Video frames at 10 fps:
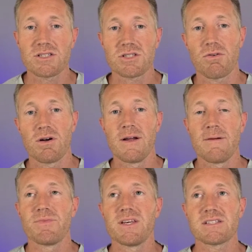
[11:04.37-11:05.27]
So
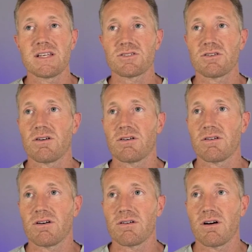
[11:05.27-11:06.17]
these things are are
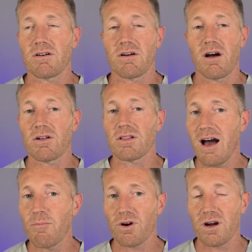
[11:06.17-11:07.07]
are are, are a
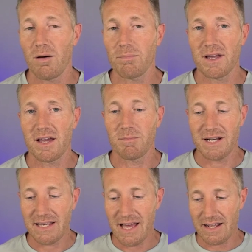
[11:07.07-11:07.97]
lot more complicated. But
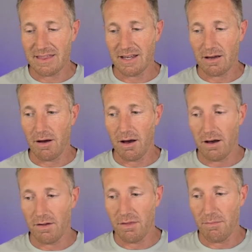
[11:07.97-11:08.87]
again, I think uh,
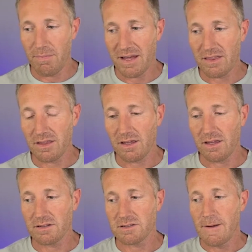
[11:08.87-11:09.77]
the big thing
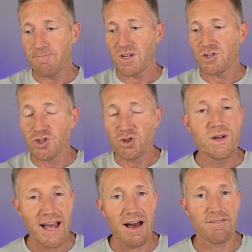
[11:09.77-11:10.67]
is, do we
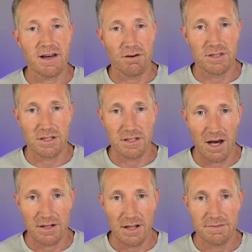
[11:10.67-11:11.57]
have have a healthy
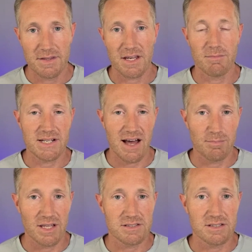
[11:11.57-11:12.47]
gut that can
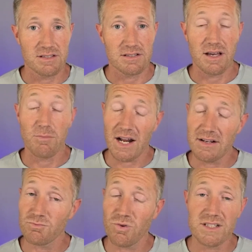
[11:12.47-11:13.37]
metabolize mm-hmm. these things? And when I
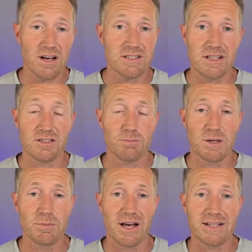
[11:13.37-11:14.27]
run gut tests on
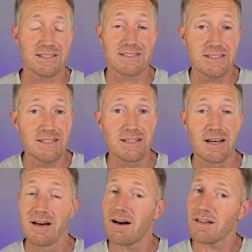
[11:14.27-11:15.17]
people, I can see
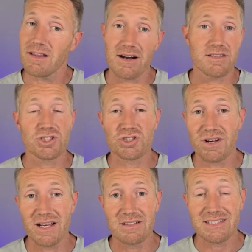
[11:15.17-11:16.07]
a lot of the
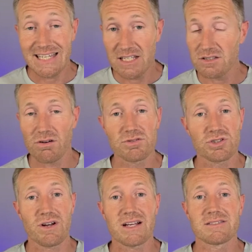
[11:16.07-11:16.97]
strains, keystone
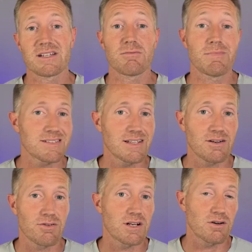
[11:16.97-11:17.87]
strains that are missing,
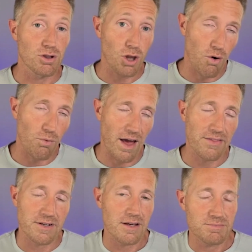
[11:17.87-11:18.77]
or that are low rather,
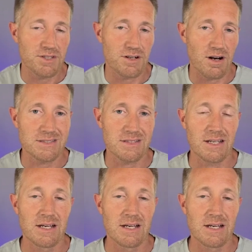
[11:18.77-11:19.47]
not they're not missing.